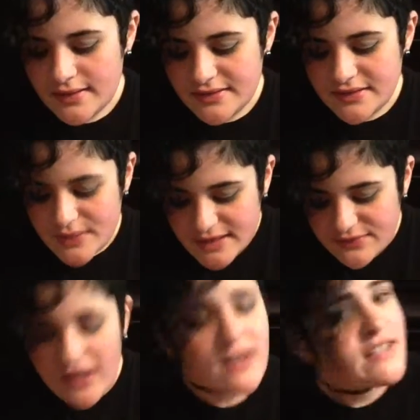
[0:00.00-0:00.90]
So it's
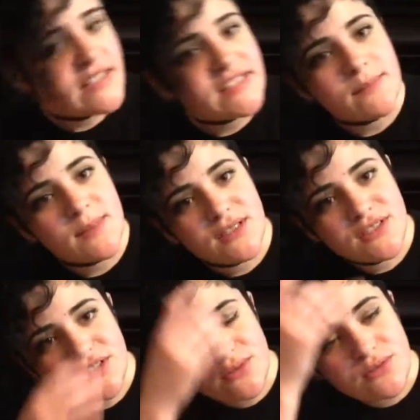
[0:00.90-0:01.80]
very similar
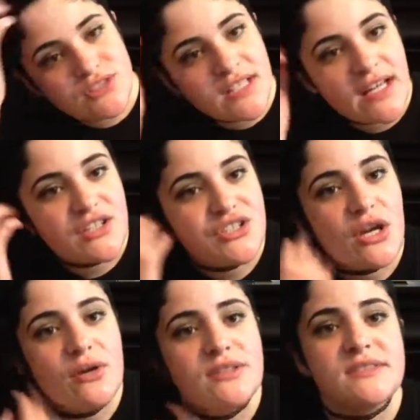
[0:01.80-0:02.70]
to GA
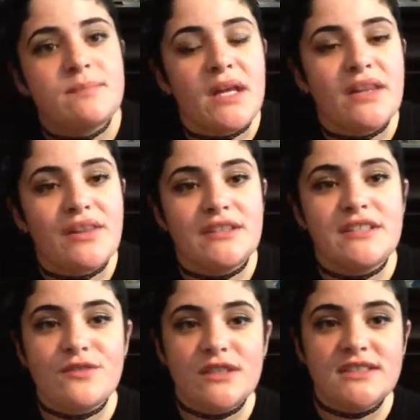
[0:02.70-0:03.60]
shows, but the
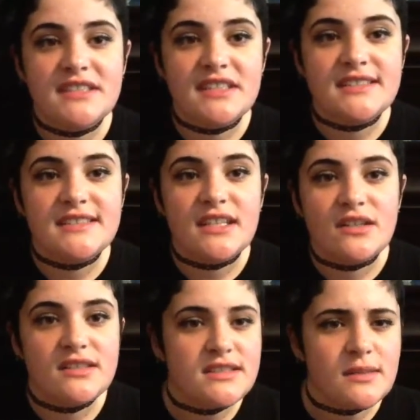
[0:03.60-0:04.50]
difference is
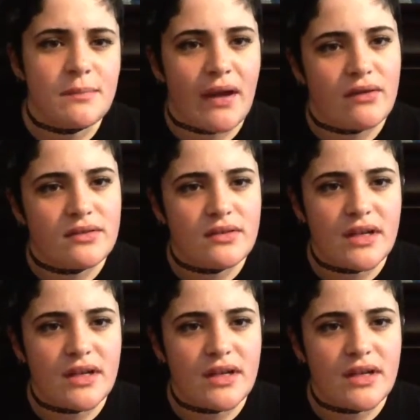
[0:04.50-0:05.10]
there is about,